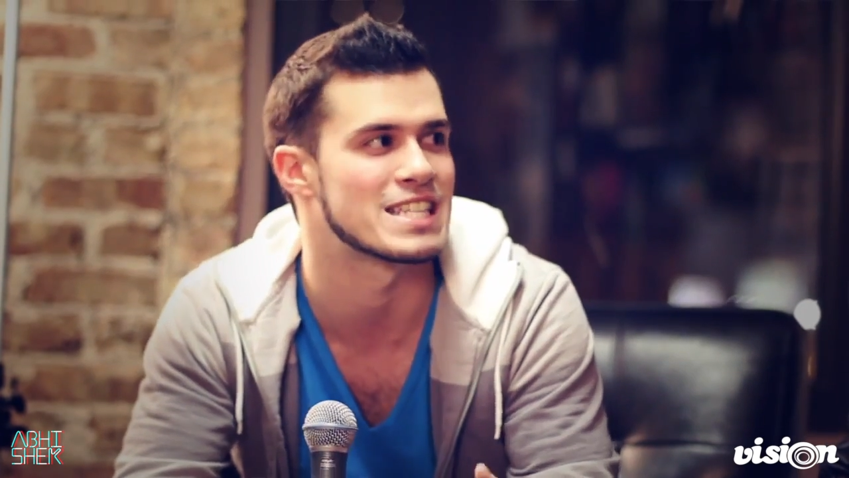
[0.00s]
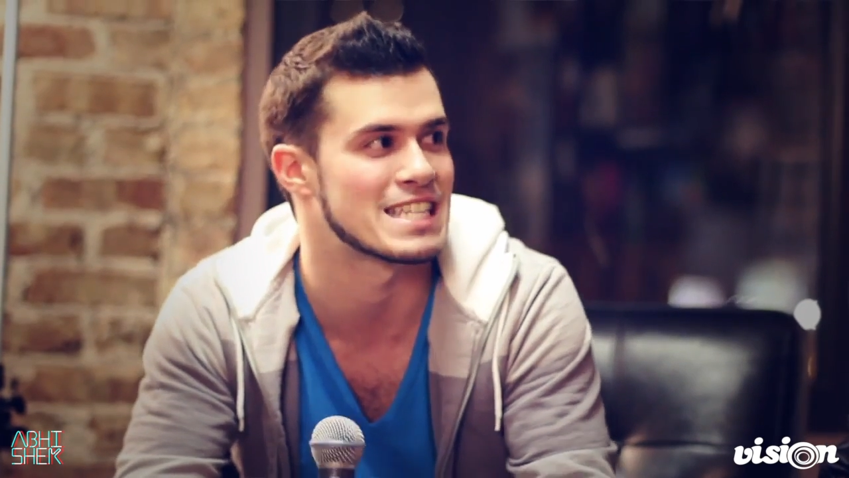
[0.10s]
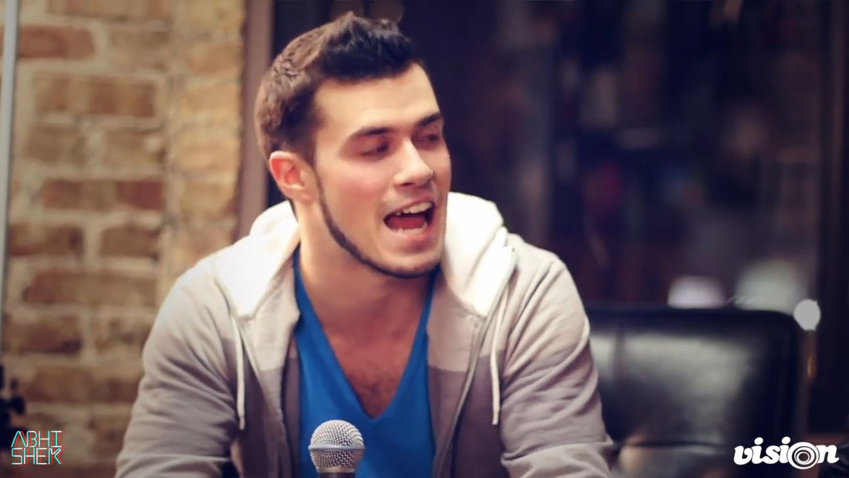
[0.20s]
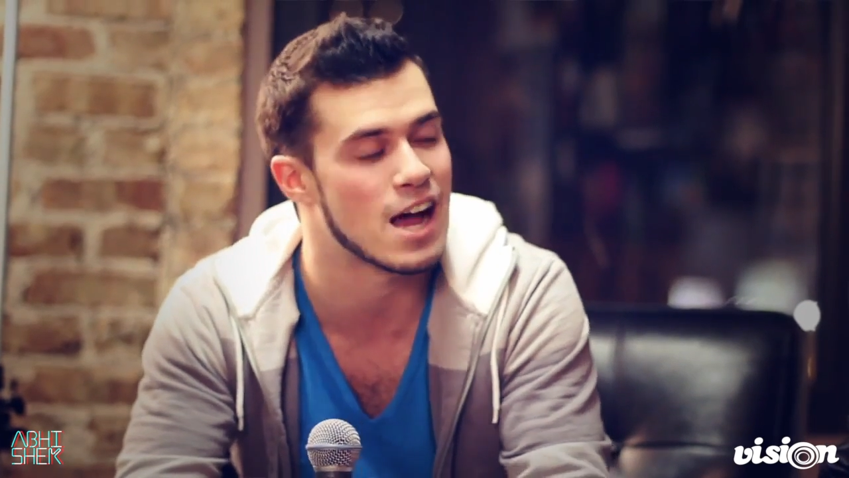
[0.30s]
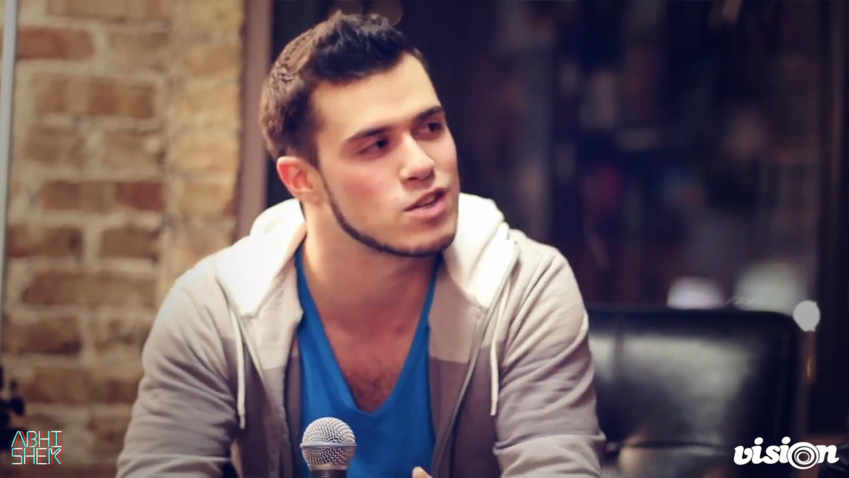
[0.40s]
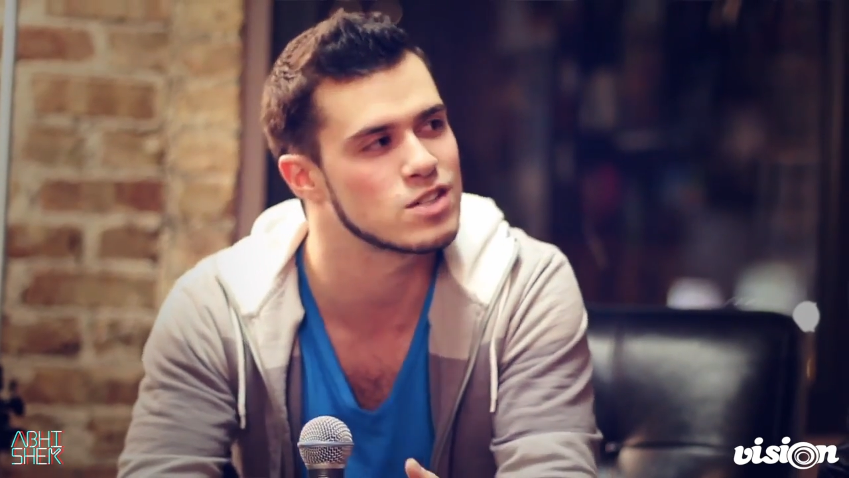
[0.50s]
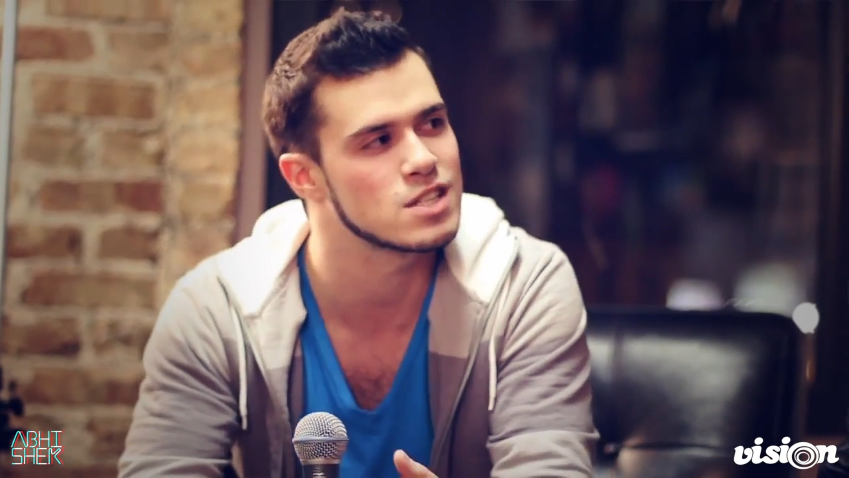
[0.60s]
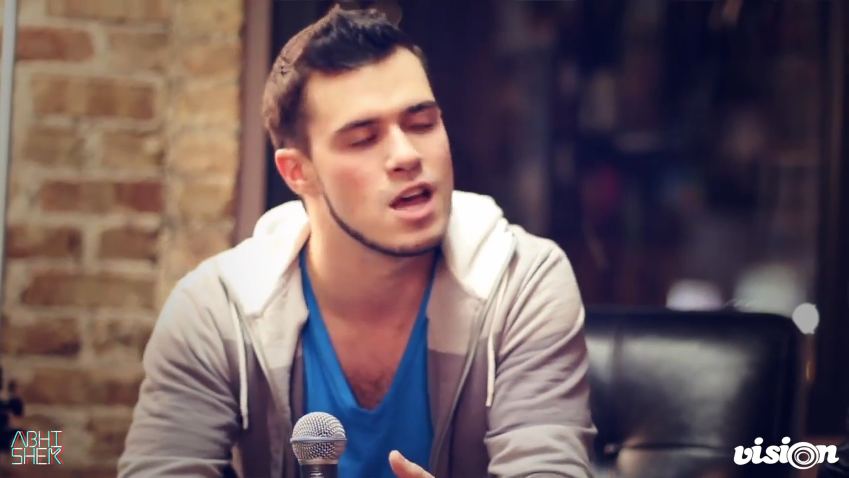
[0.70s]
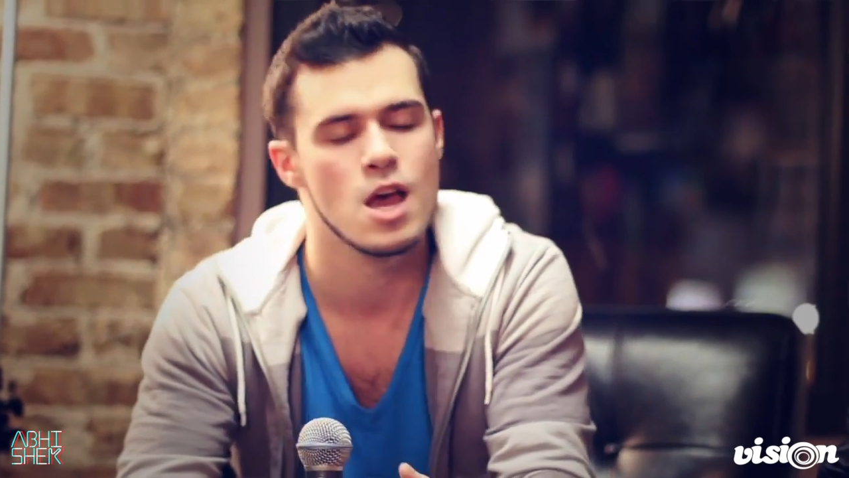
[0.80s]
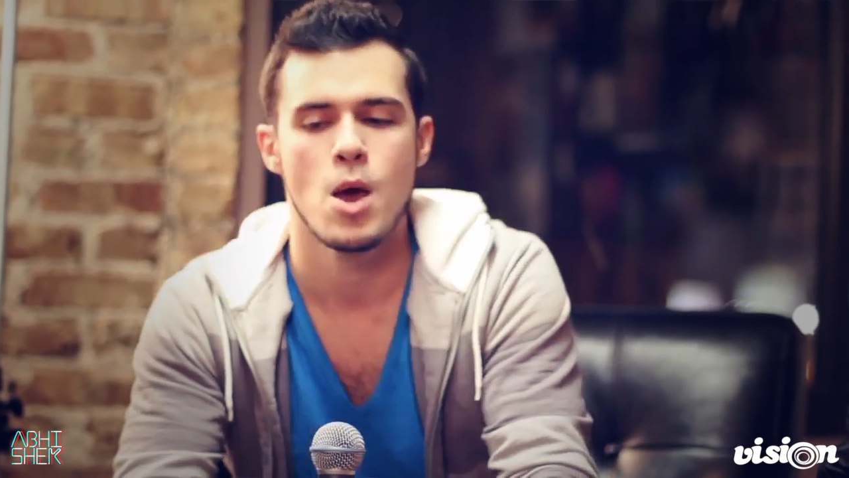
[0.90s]
the
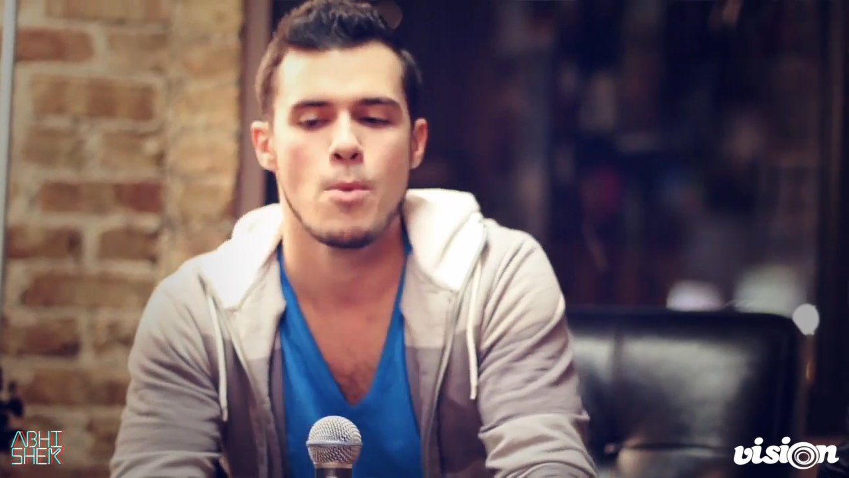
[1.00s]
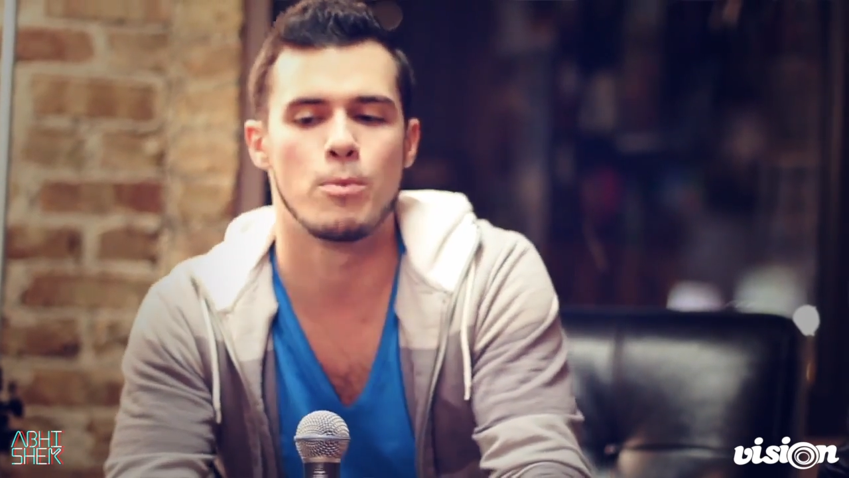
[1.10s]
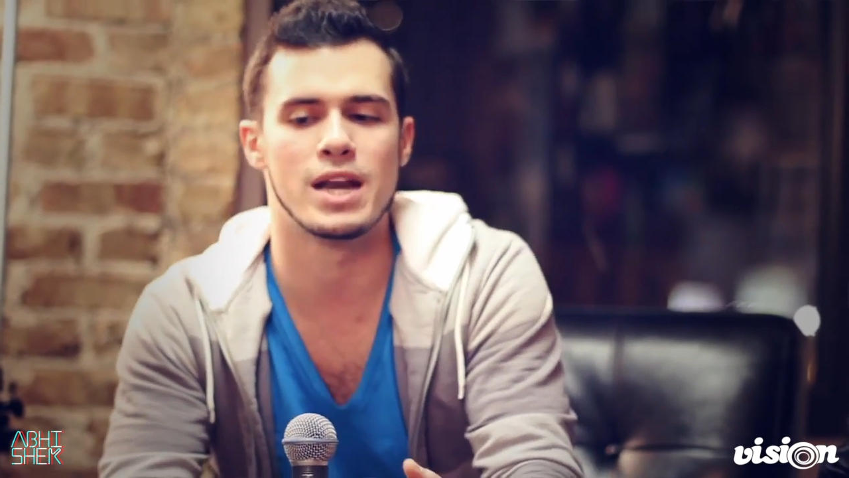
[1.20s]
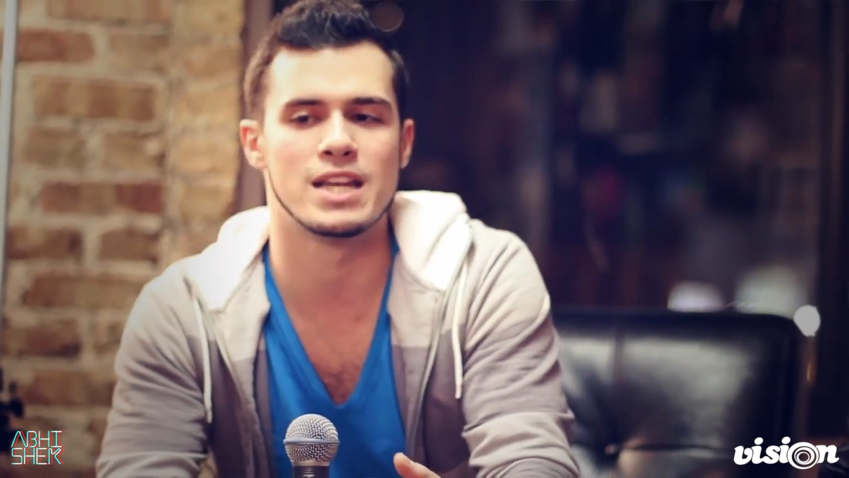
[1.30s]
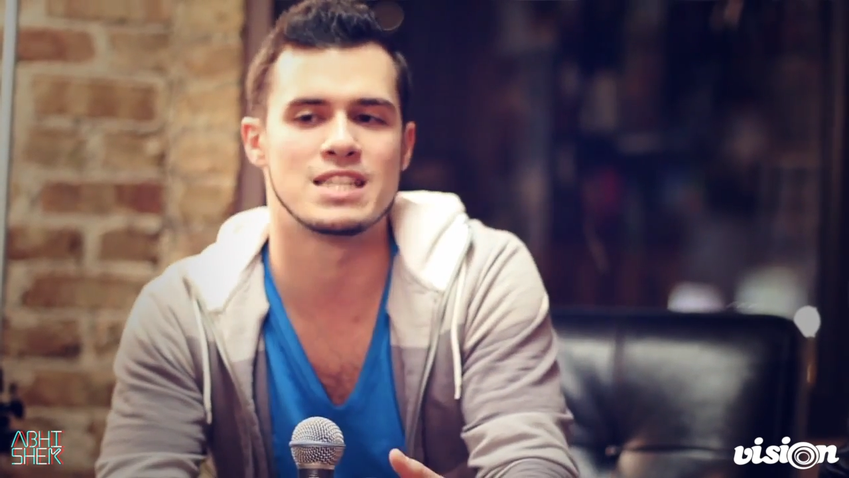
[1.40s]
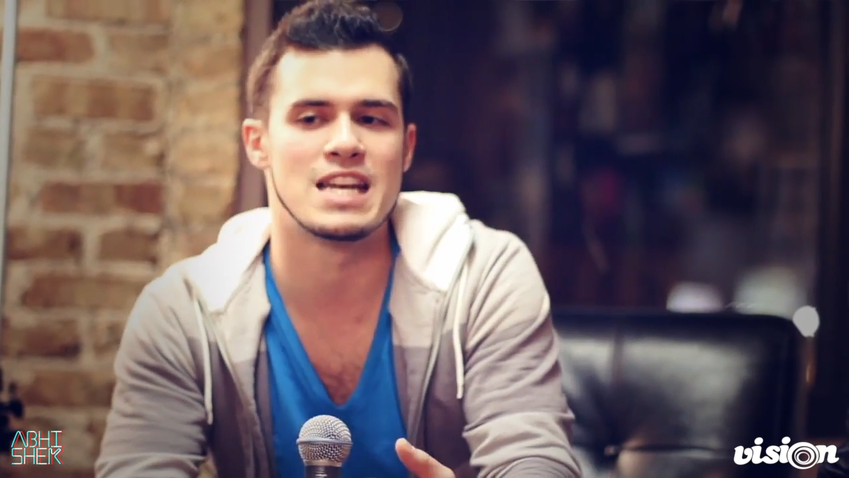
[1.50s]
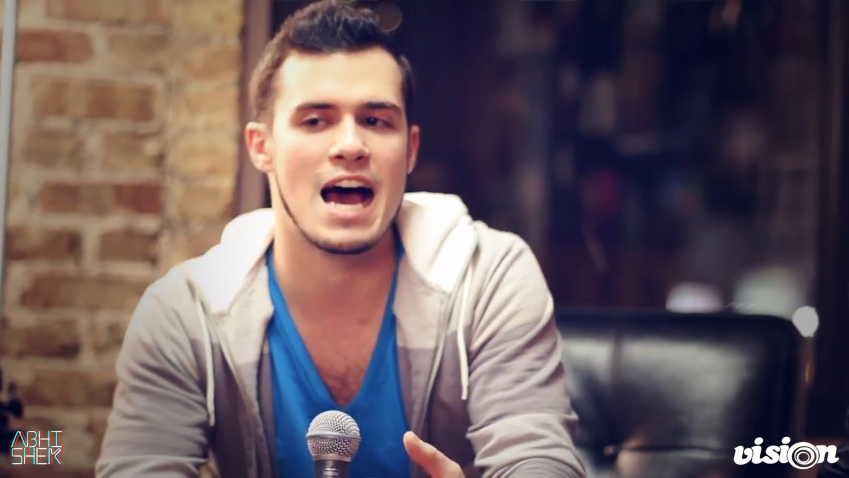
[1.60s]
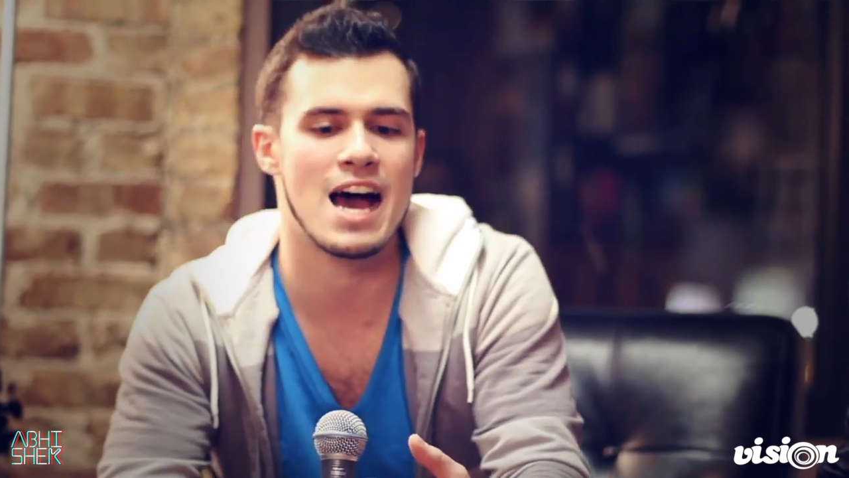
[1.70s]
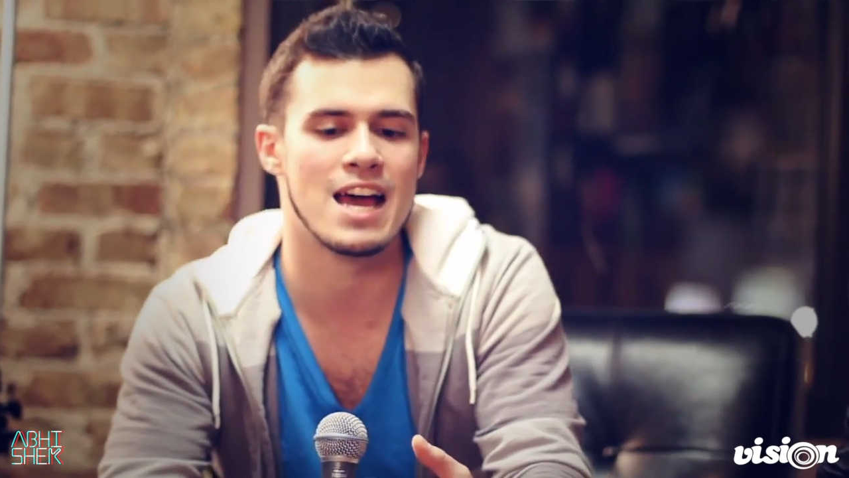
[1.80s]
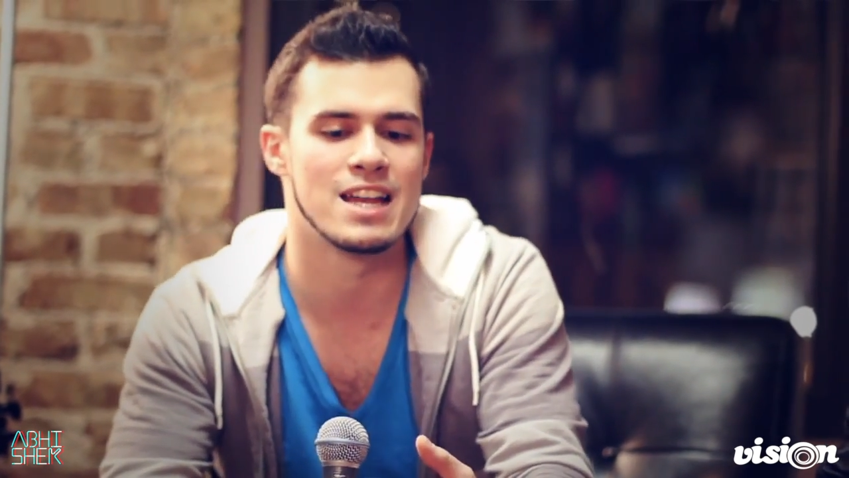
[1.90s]
sounds, but it's
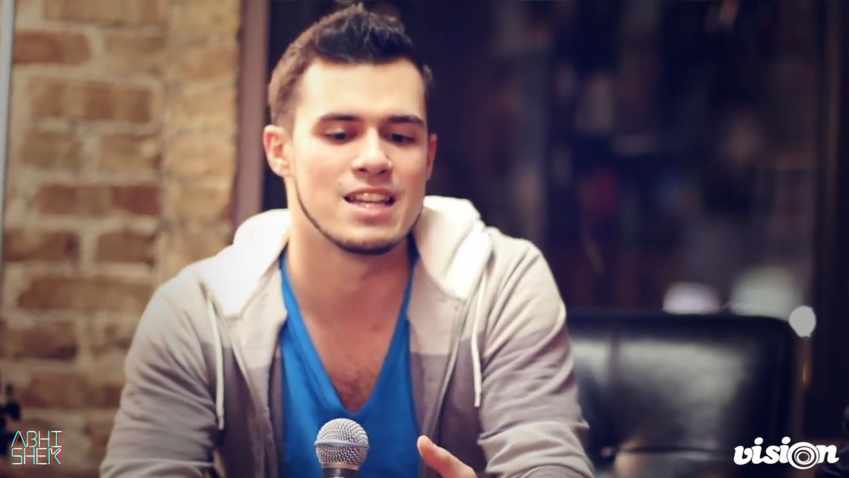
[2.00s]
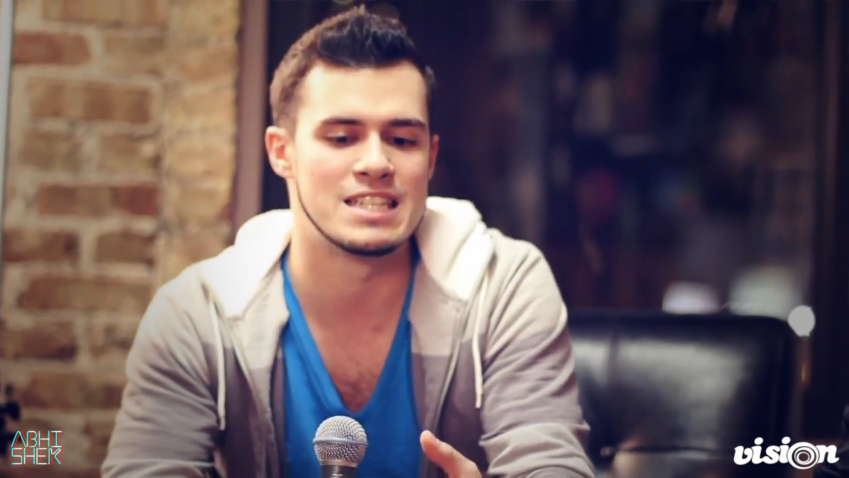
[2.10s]
not